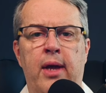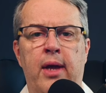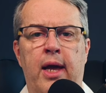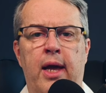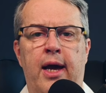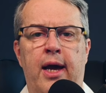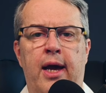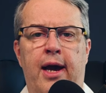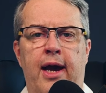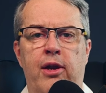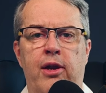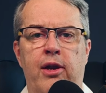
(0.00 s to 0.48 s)

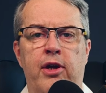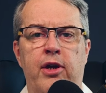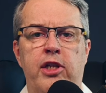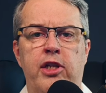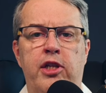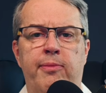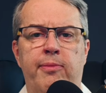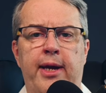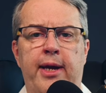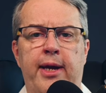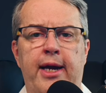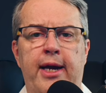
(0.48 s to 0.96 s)
I'd look at the
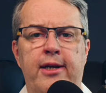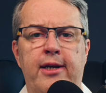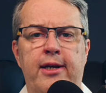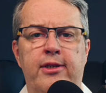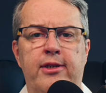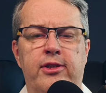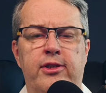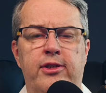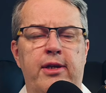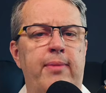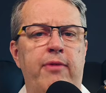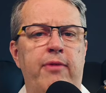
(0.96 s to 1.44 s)
page and
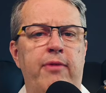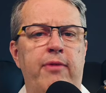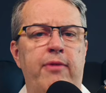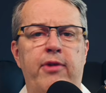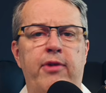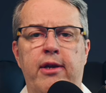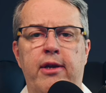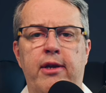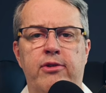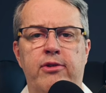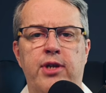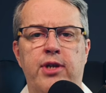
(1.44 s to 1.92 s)
say, my
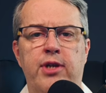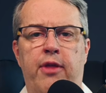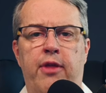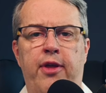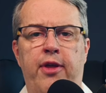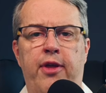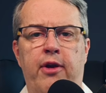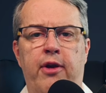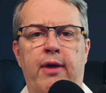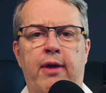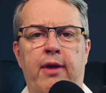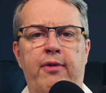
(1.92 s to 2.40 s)
video's not there.
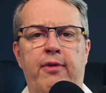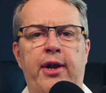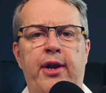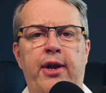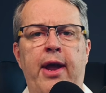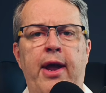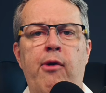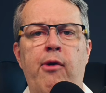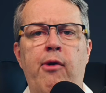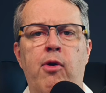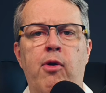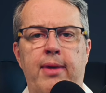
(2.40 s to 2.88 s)
I've got an
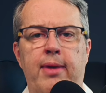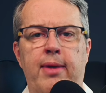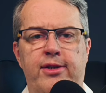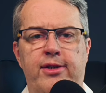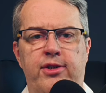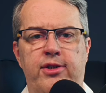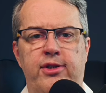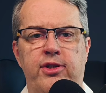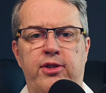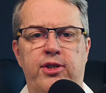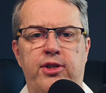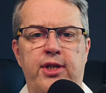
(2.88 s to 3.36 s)
error message
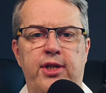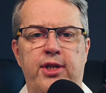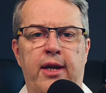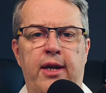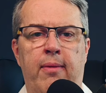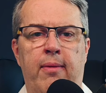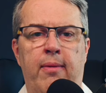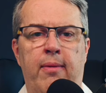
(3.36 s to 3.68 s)
instead.